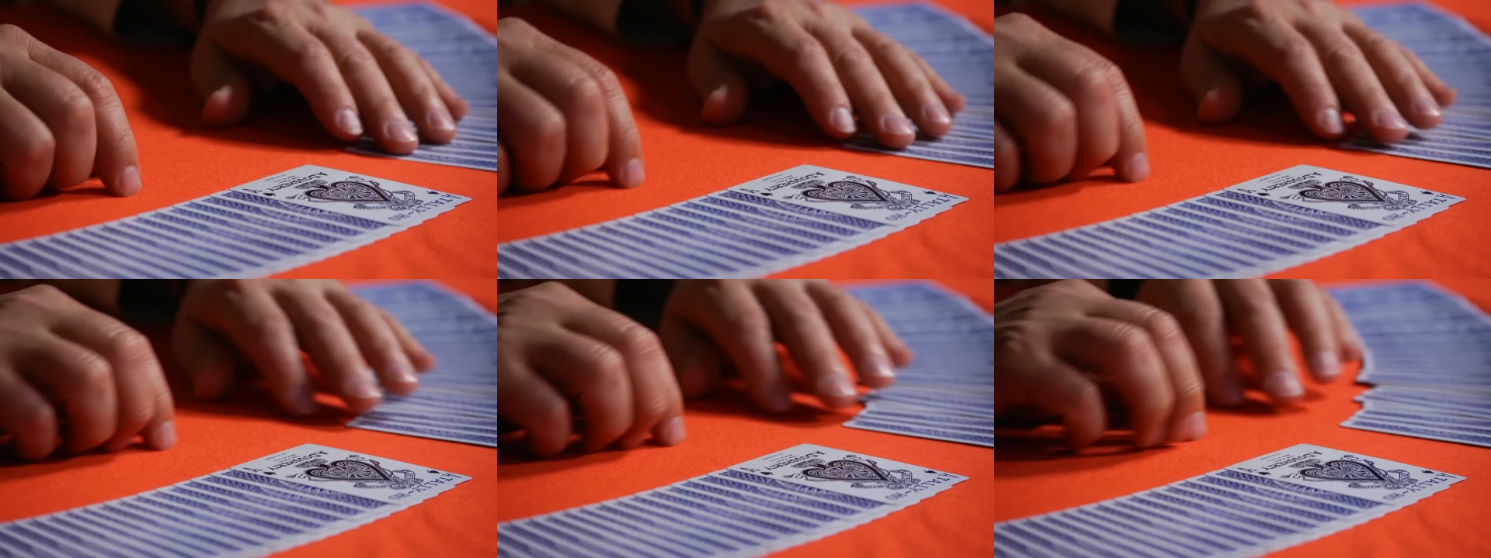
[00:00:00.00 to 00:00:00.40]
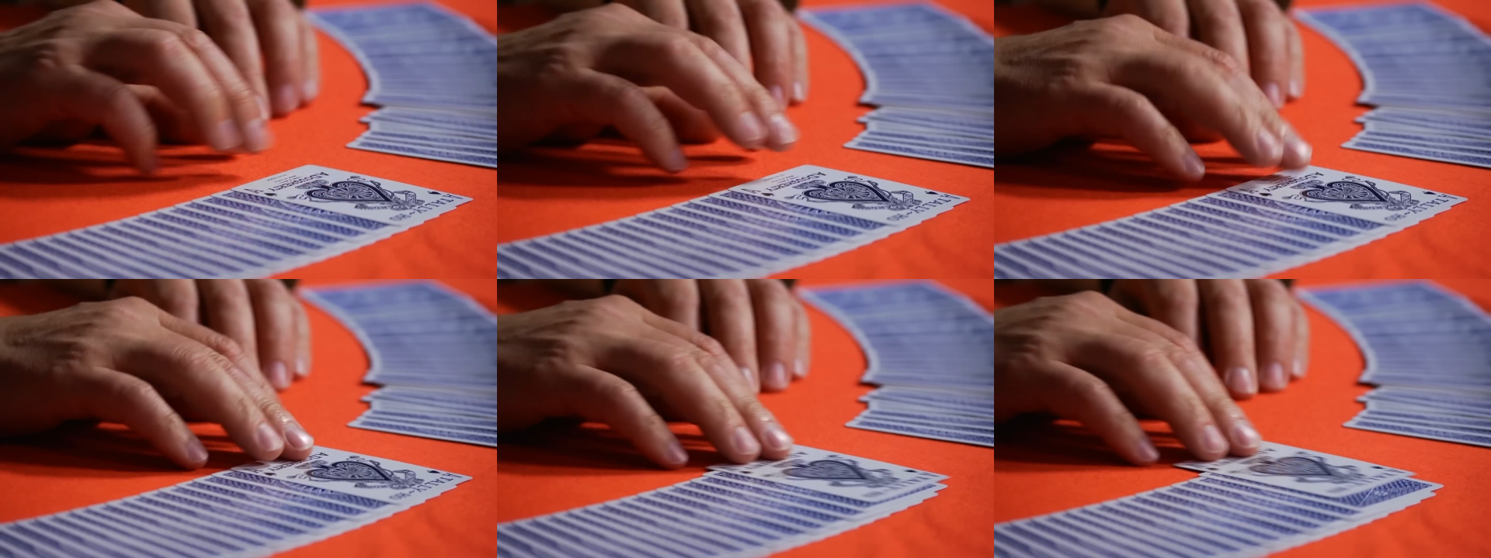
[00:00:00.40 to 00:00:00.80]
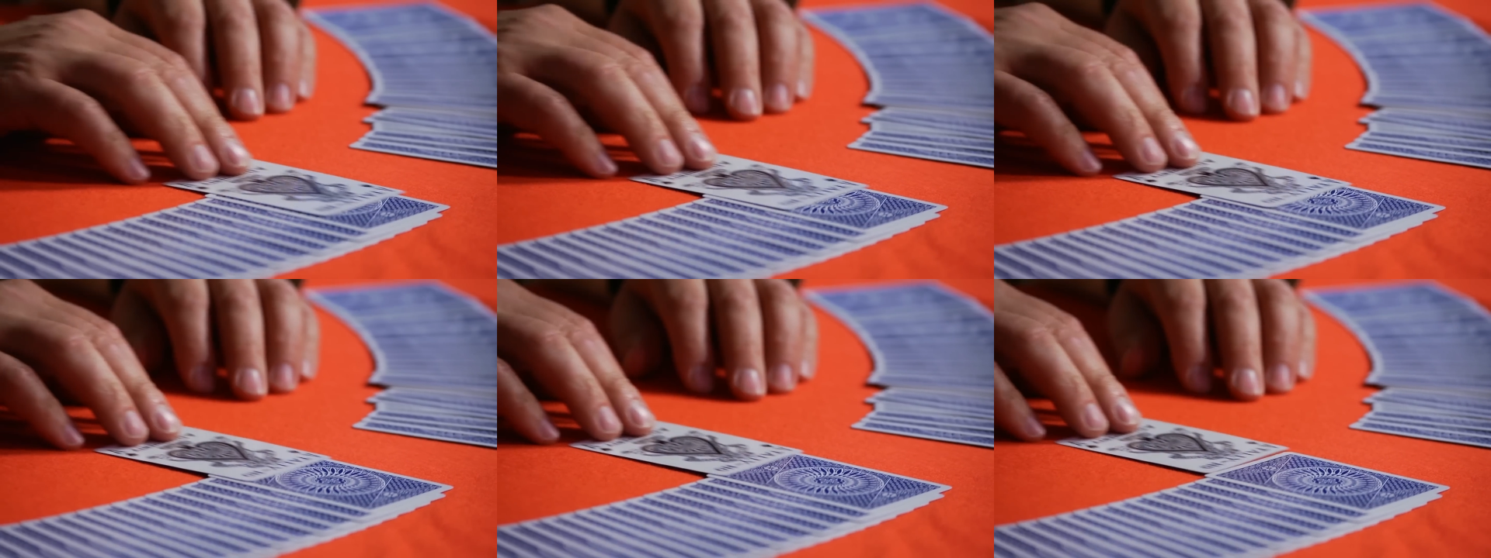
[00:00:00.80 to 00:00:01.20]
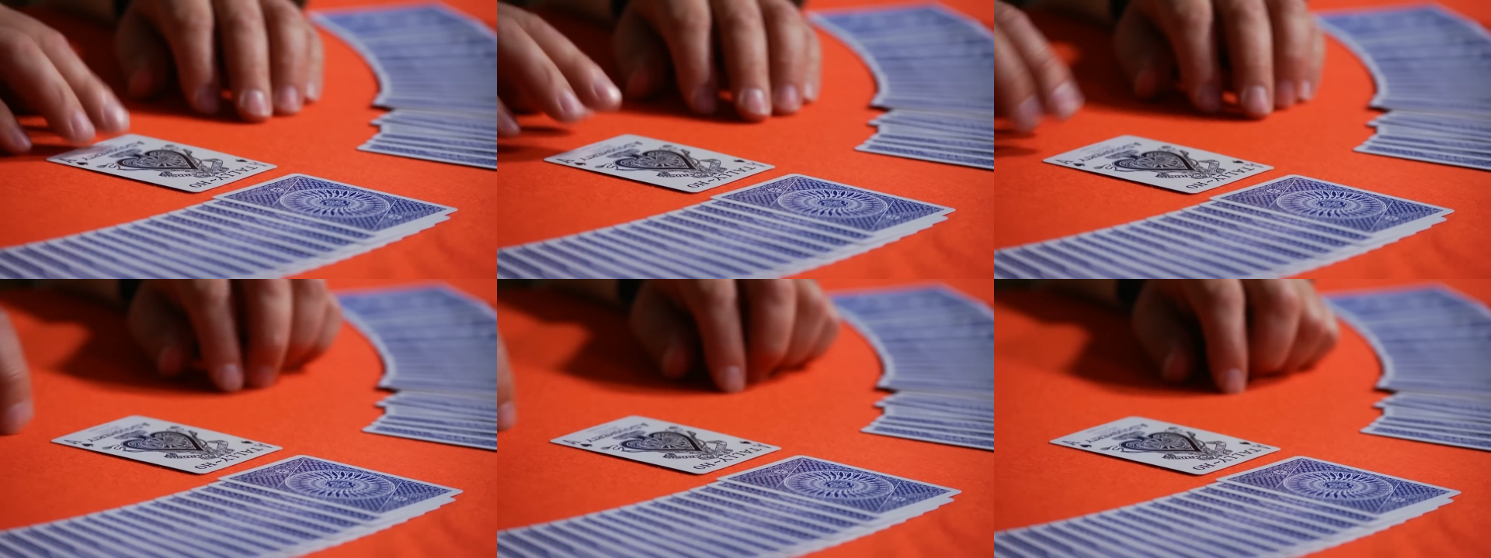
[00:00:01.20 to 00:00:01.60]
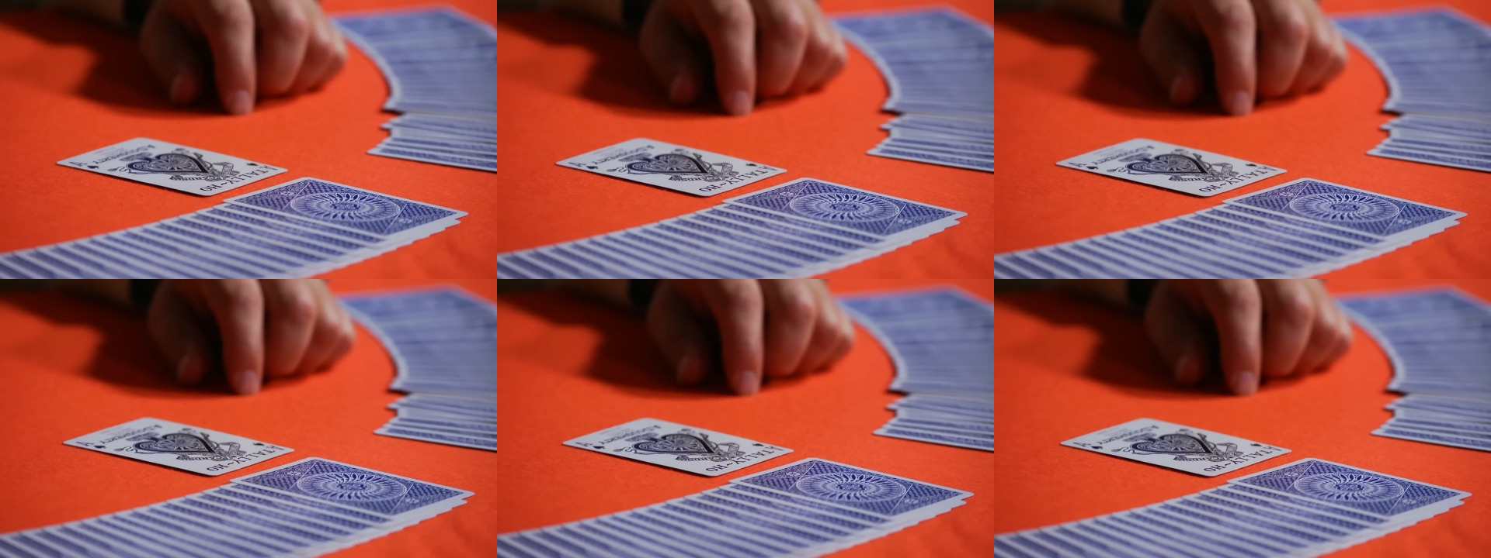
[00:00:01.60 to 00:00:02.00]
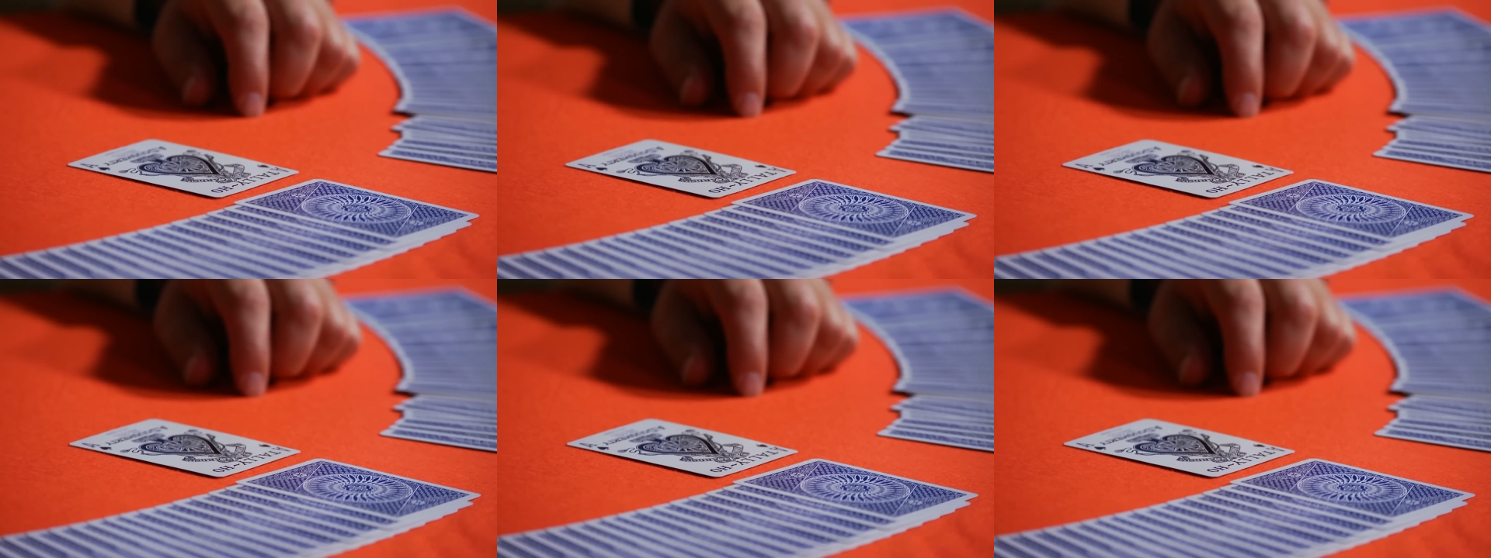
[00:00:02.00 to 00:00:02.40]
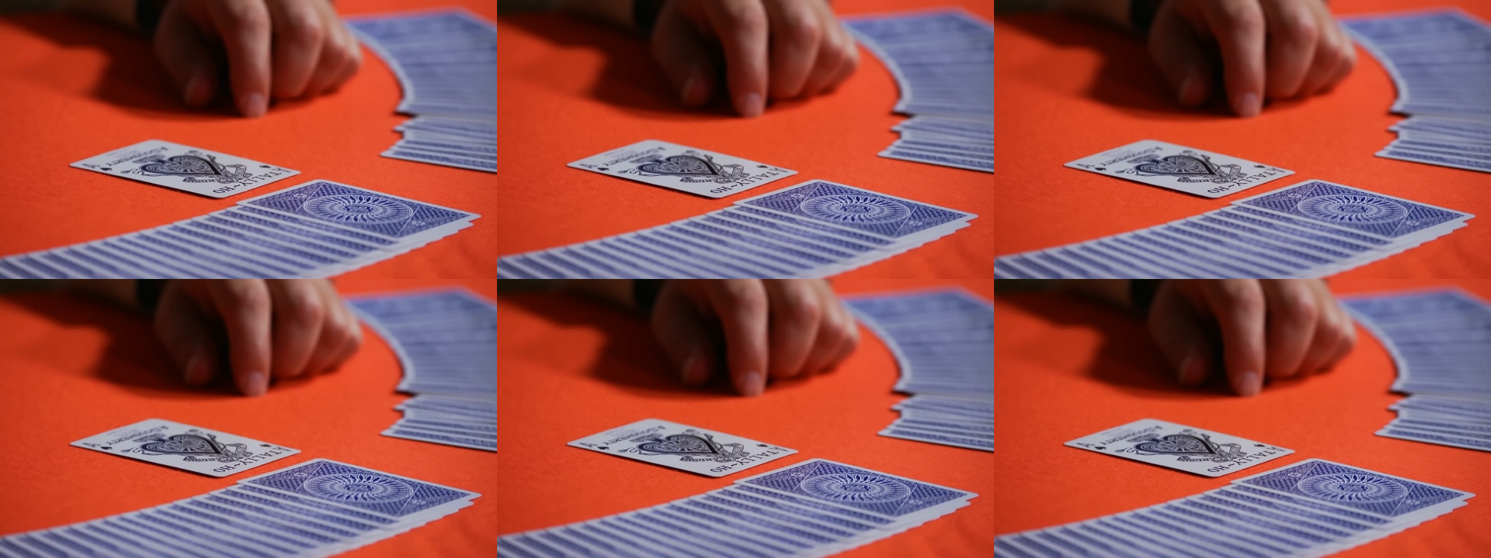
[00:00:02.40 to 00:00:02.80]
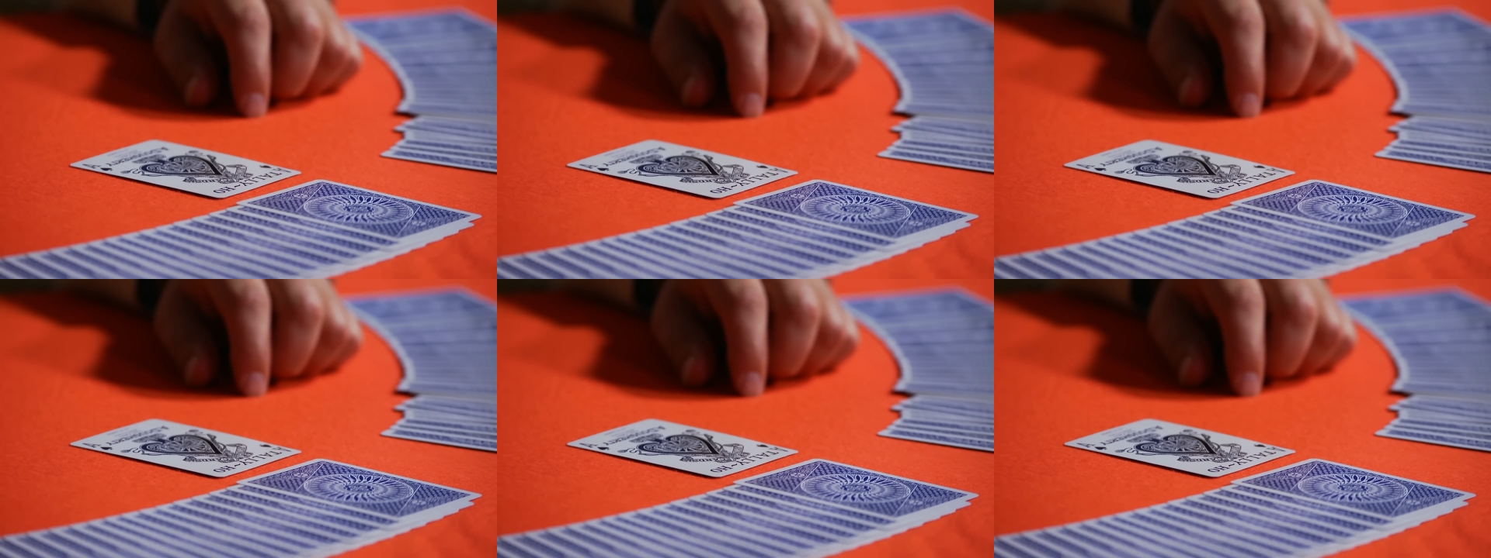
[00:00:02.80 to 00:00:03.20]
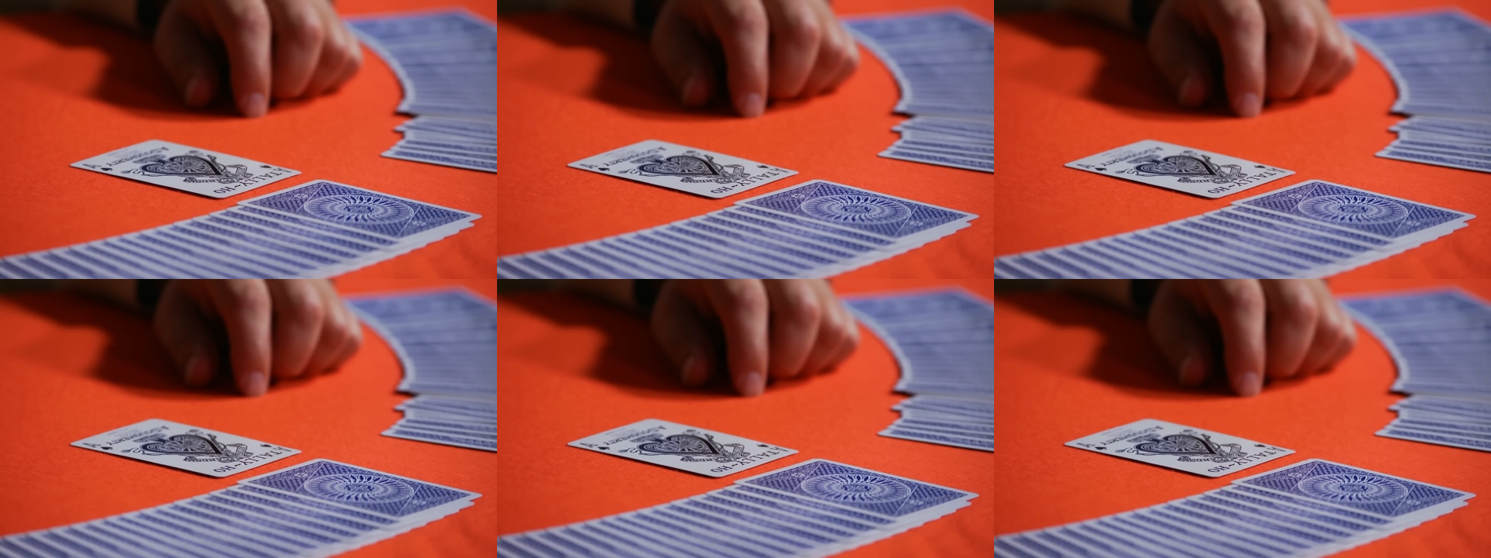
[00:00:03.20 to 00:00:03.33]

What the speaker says: (no speaker visible)